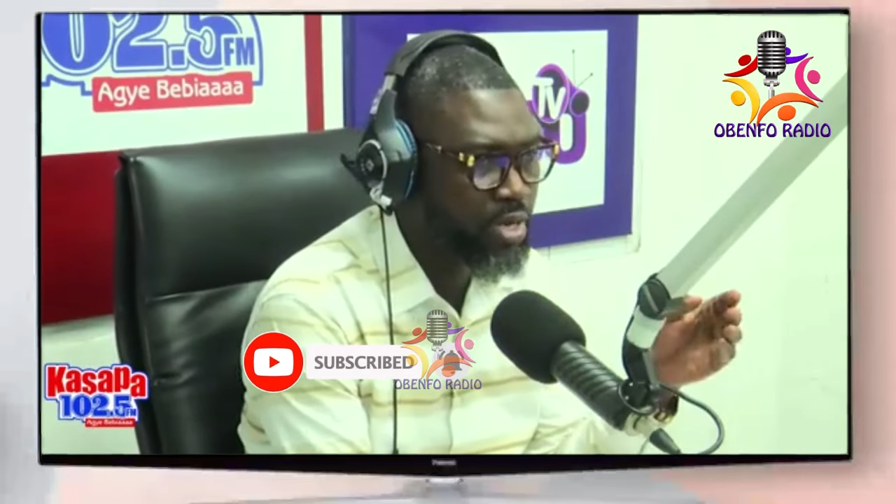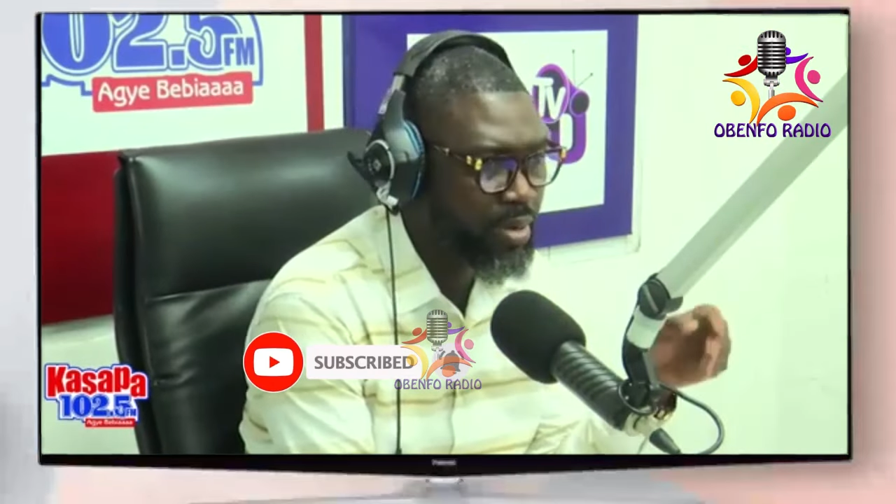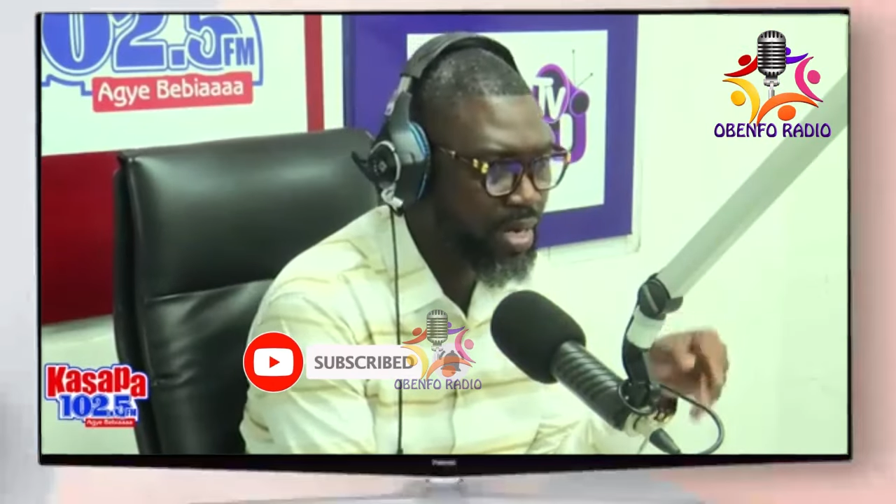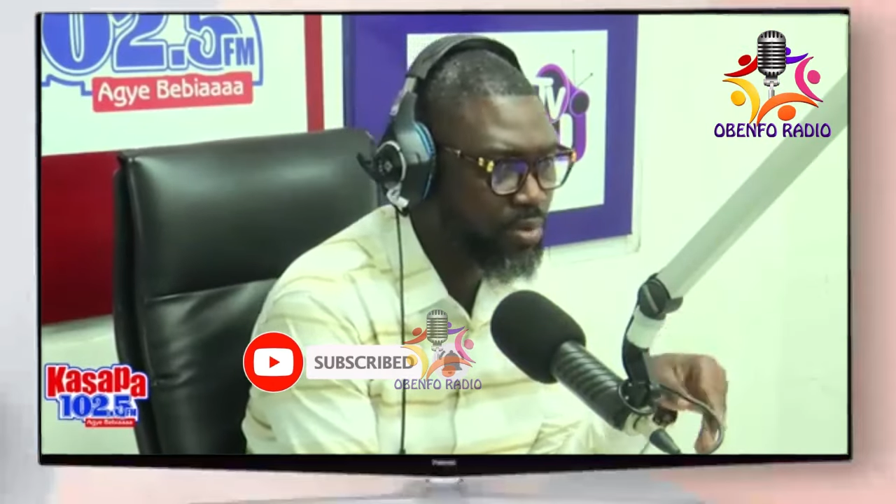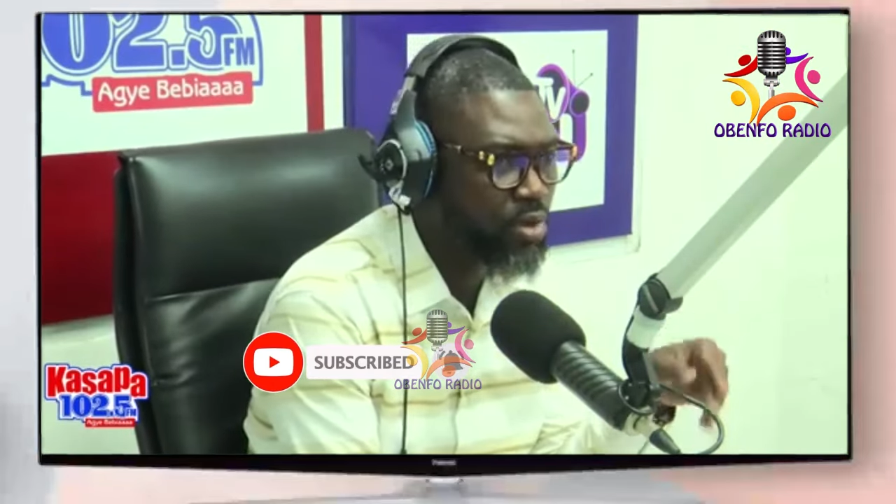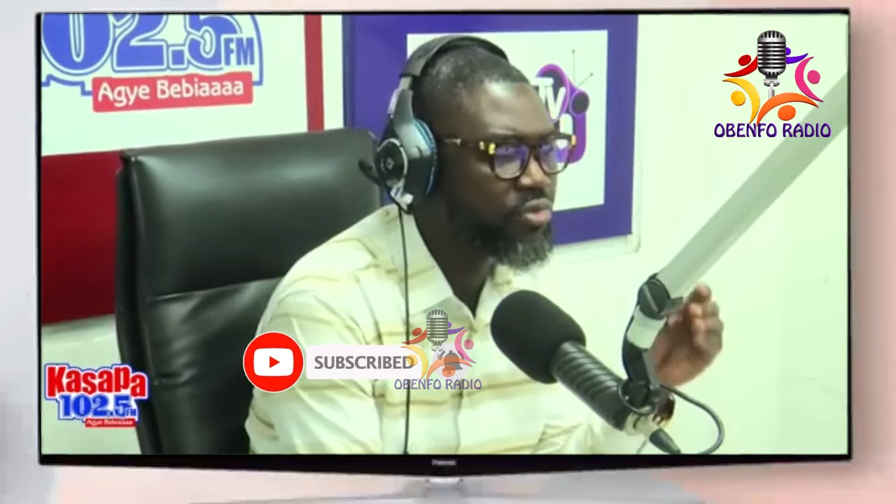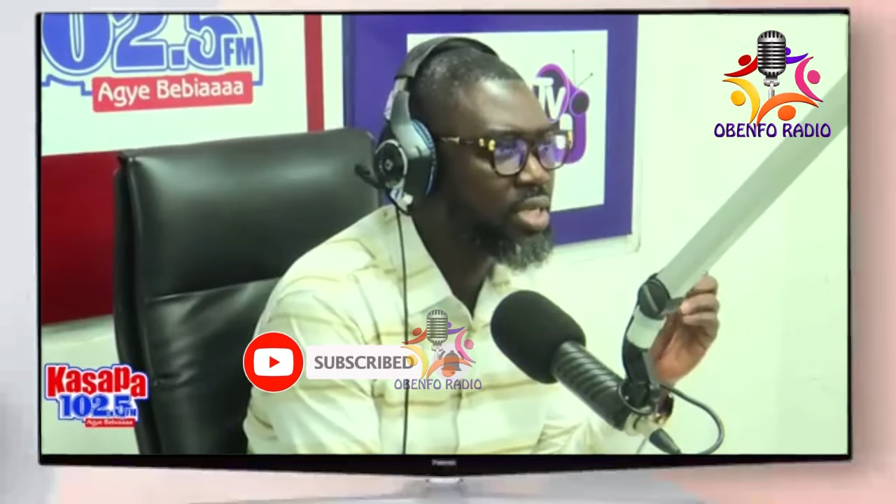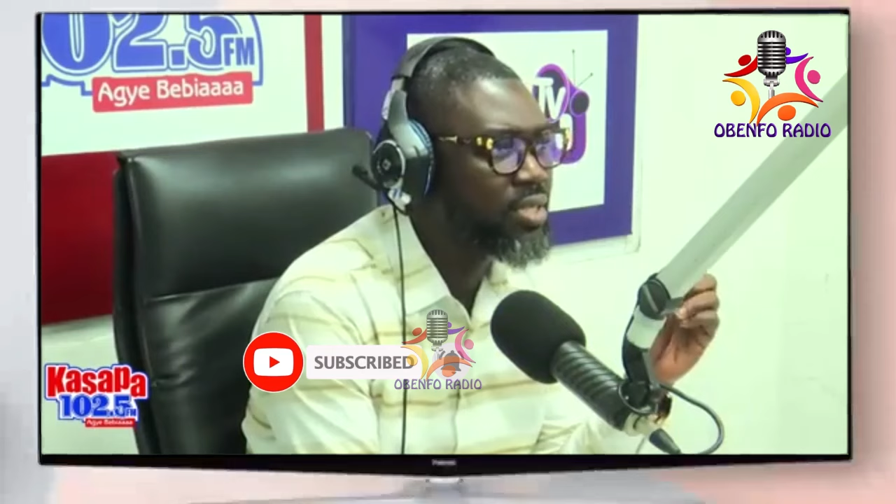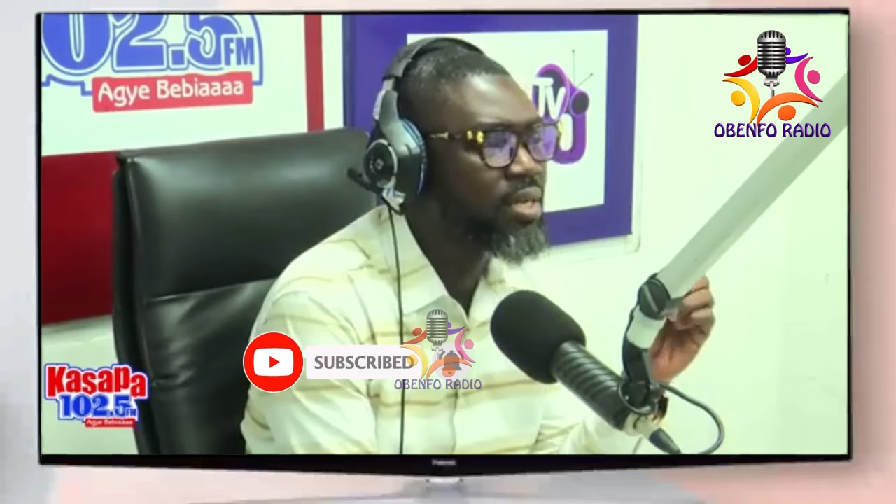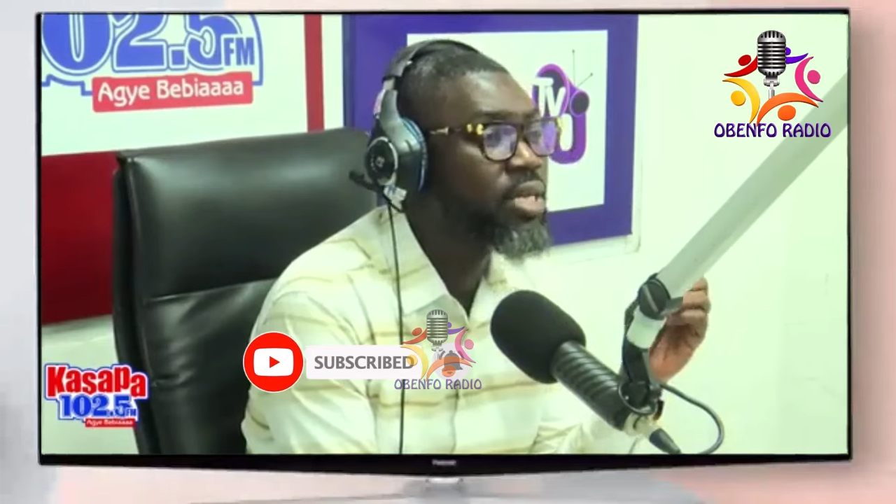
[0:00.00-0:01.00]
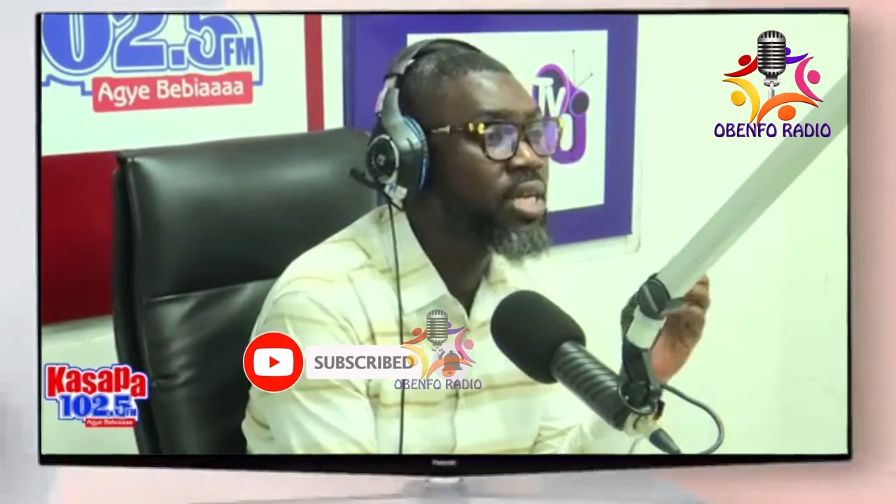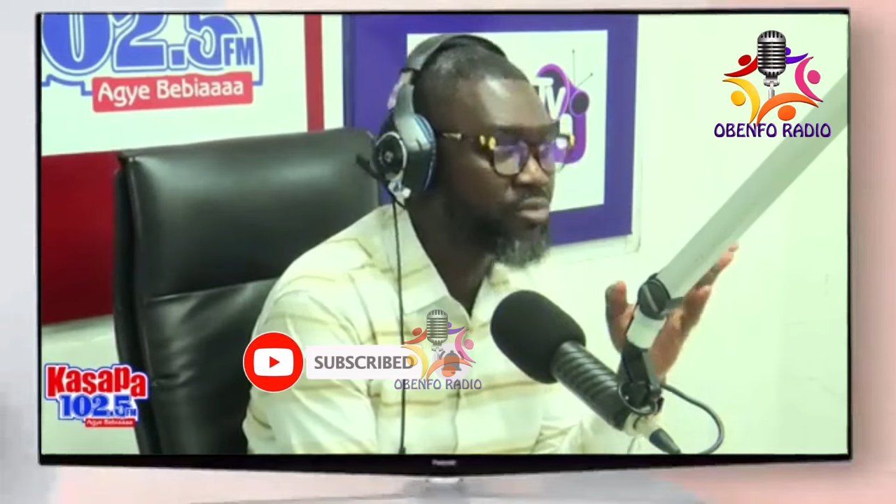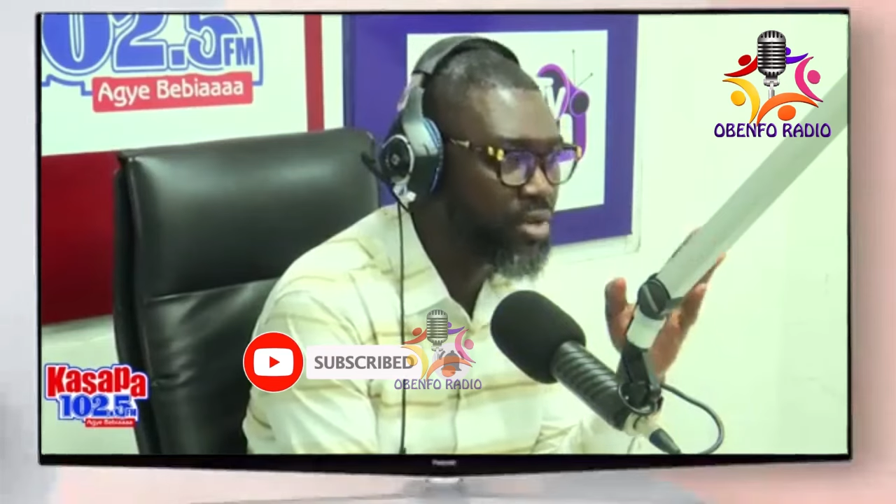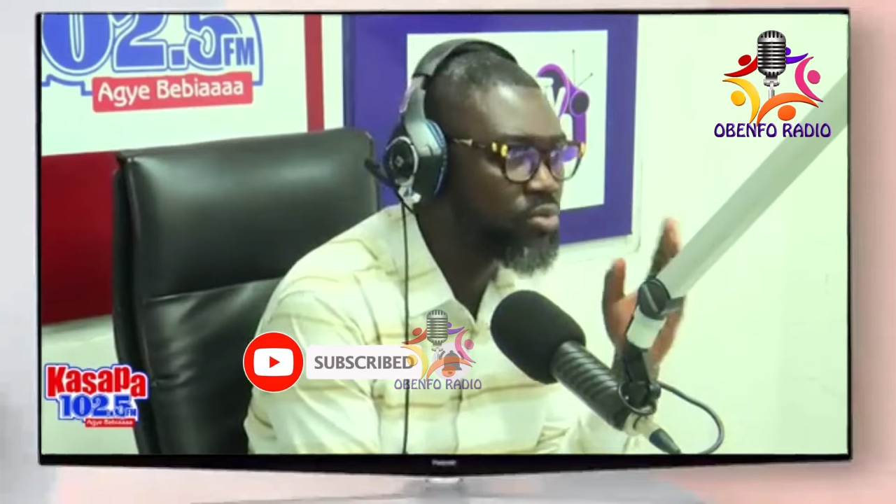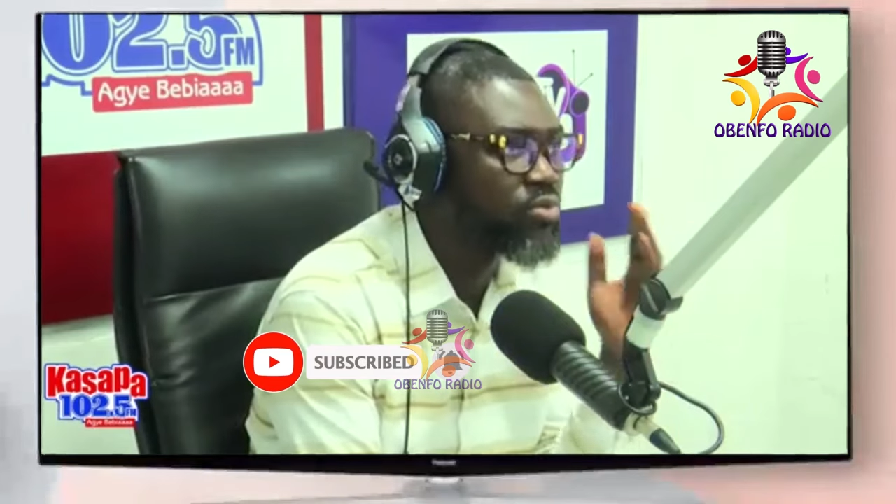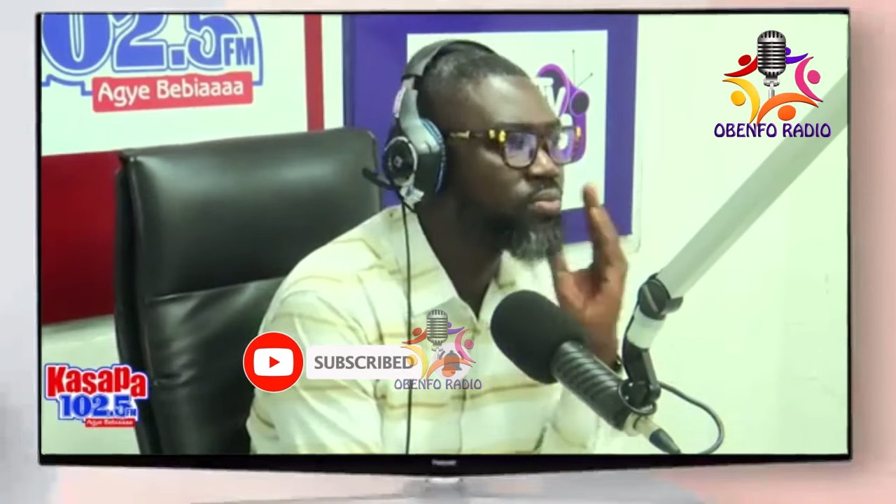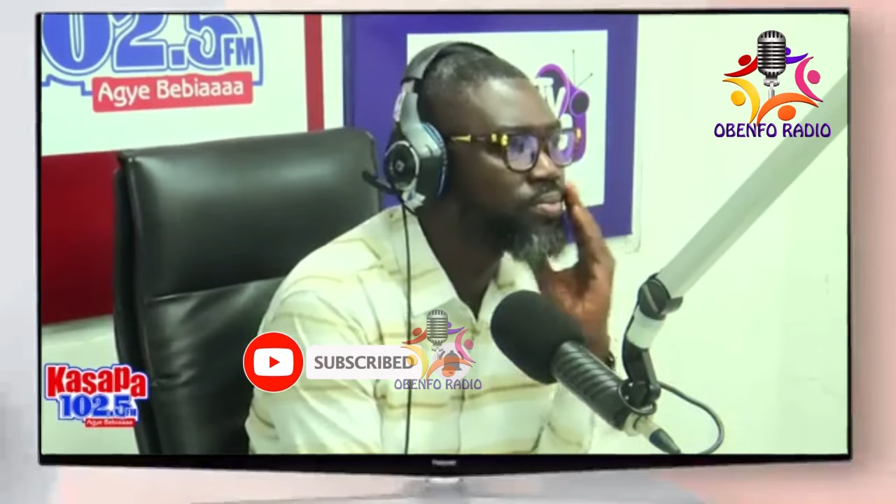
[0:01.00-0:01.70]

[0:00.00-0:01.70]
banner what we in same be a chebu.